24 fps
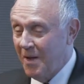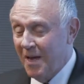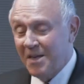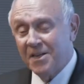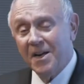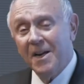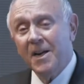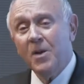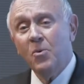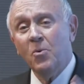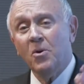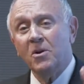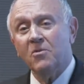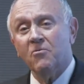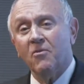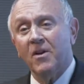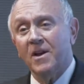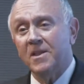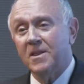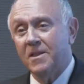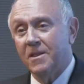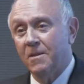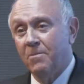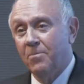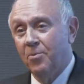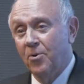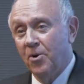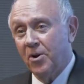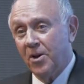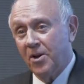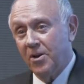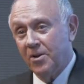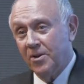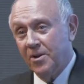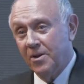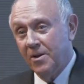Has anyone read the
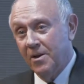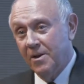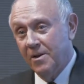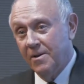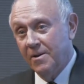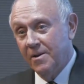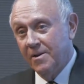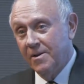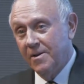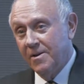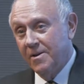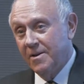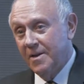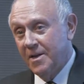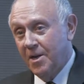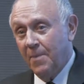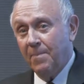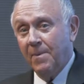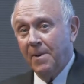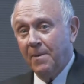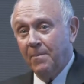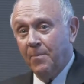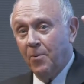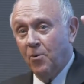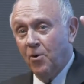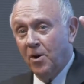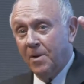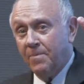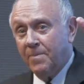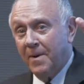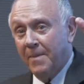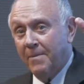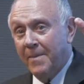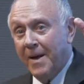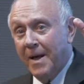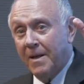book Tipping Point
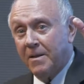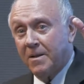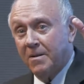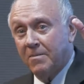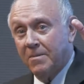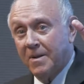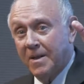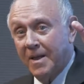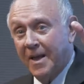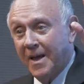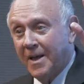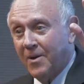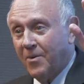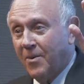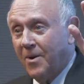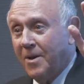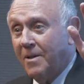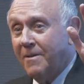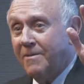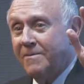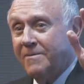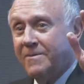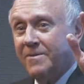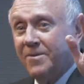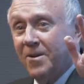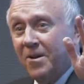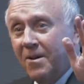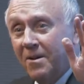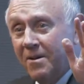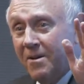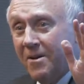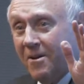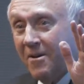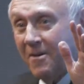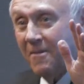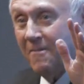by Malcolm Gladwell?
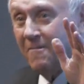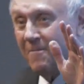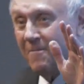Yeah.